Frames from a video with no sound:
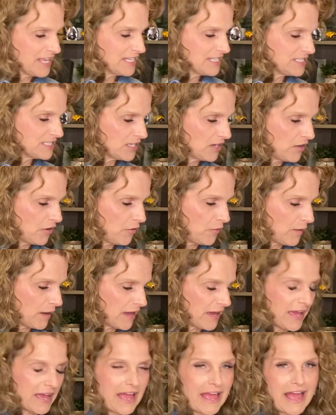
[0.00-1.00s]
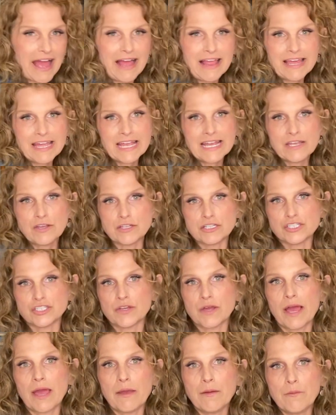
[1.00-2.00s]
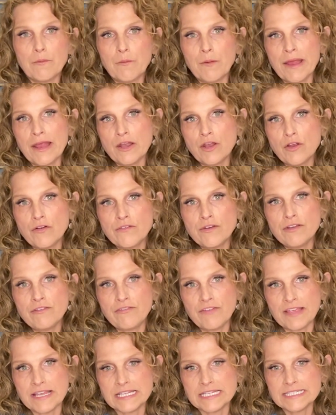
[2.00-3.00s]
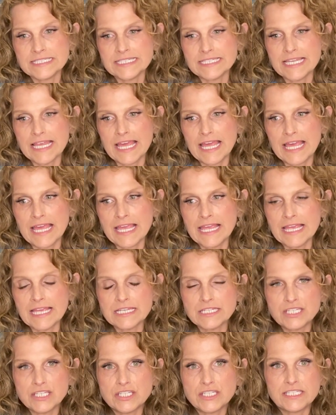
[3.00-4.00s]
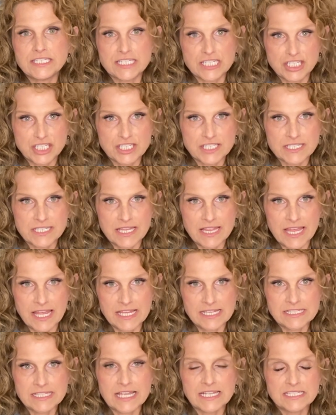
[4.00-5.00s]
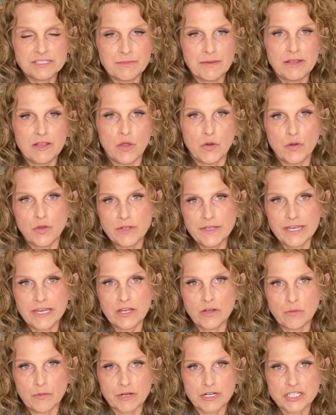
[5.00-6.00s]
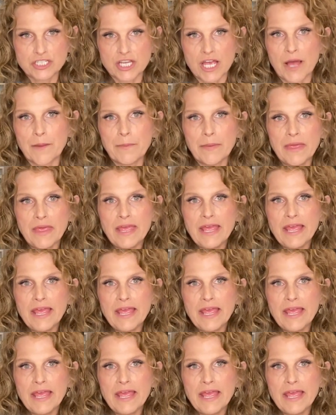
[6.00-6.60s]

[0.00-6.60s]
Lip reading: So, like I told you, I ran over to Fenton today to Stitches and Things. That's my local needlework shop.